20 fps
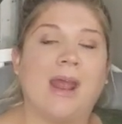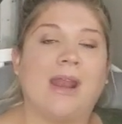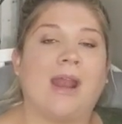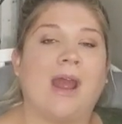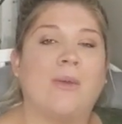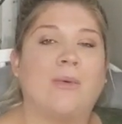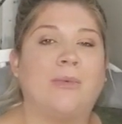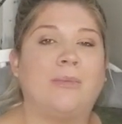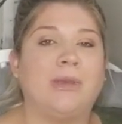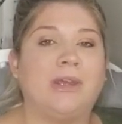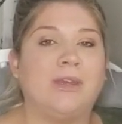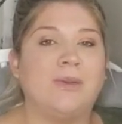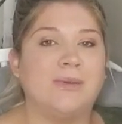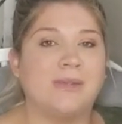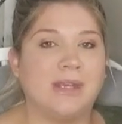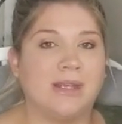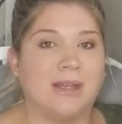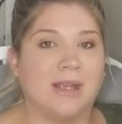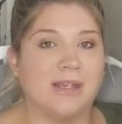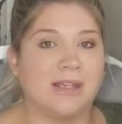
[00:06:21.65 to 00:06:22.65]
And I will be
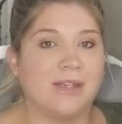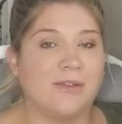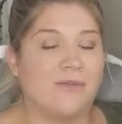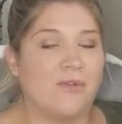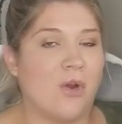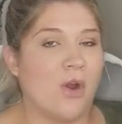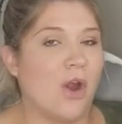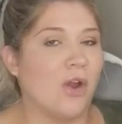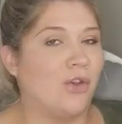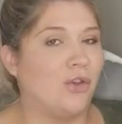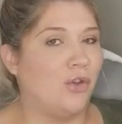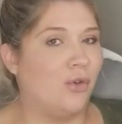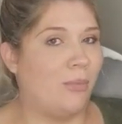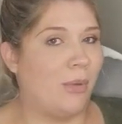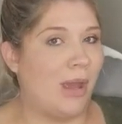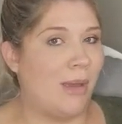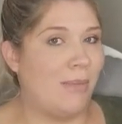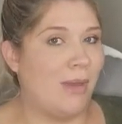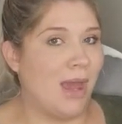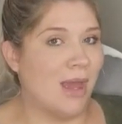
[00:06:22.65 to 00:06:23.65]
using this for our new
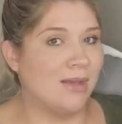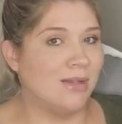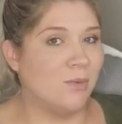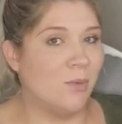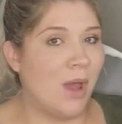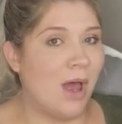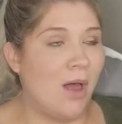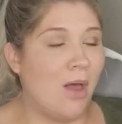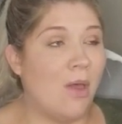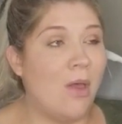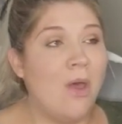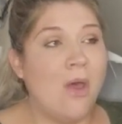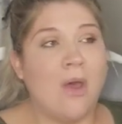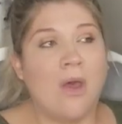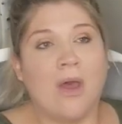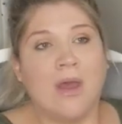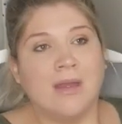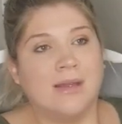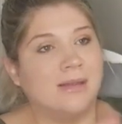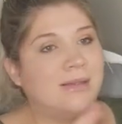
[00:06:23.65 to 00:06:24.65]
baby as well.
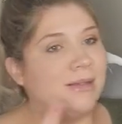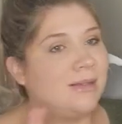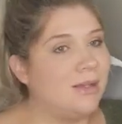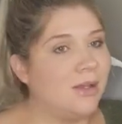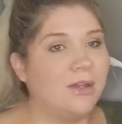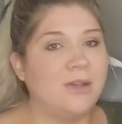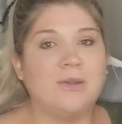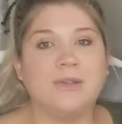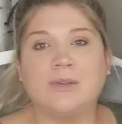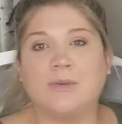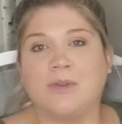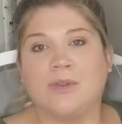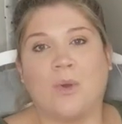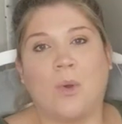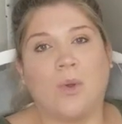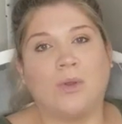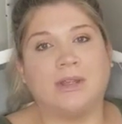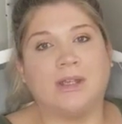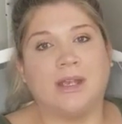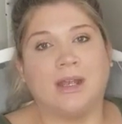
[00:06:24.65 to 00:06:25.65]
Still use it with
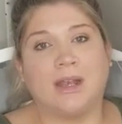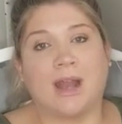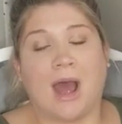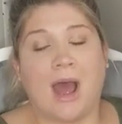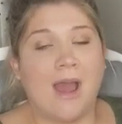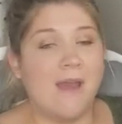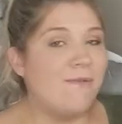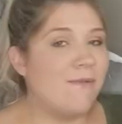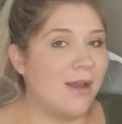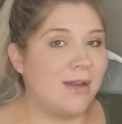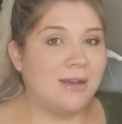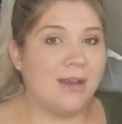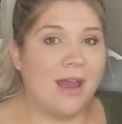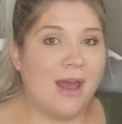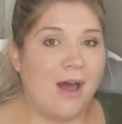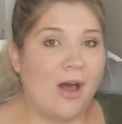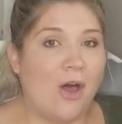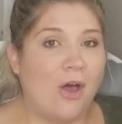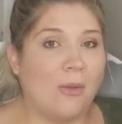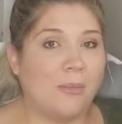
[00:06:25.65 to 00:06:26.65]
Holden. I find it
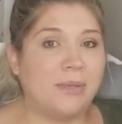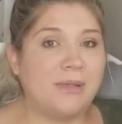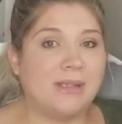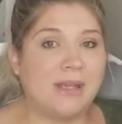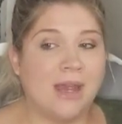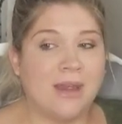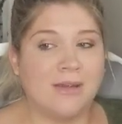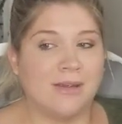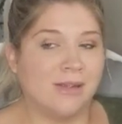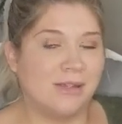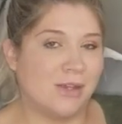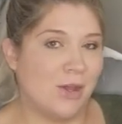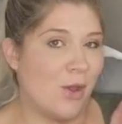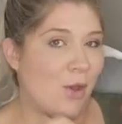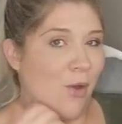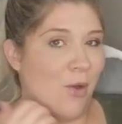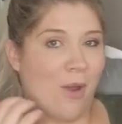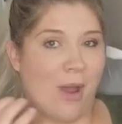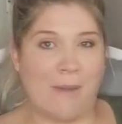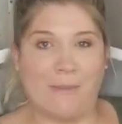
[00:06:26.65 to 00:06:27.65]
helps,
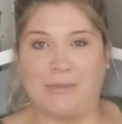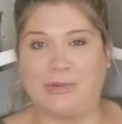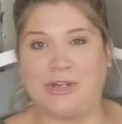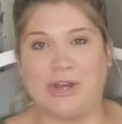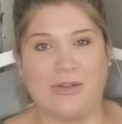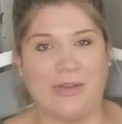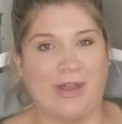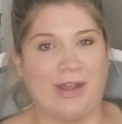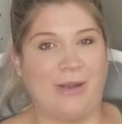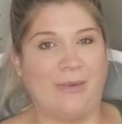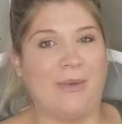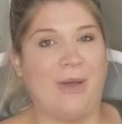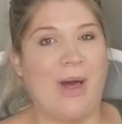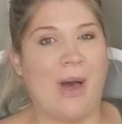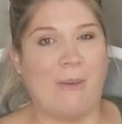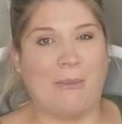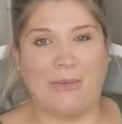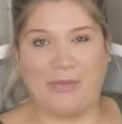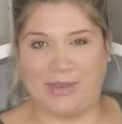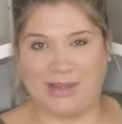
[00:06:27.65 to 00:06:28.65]
so I'm sure that it will
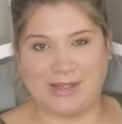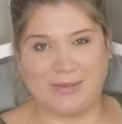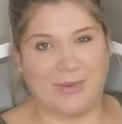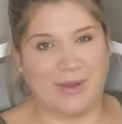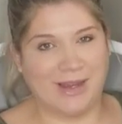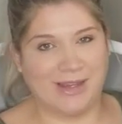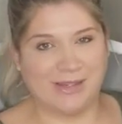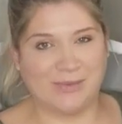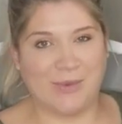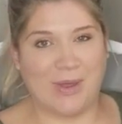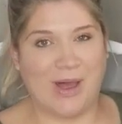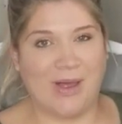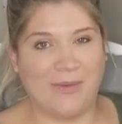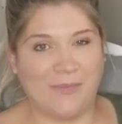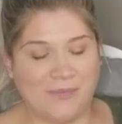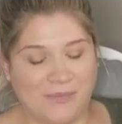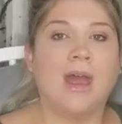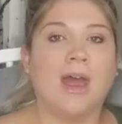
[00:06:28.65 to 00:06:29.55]
help with this one as well.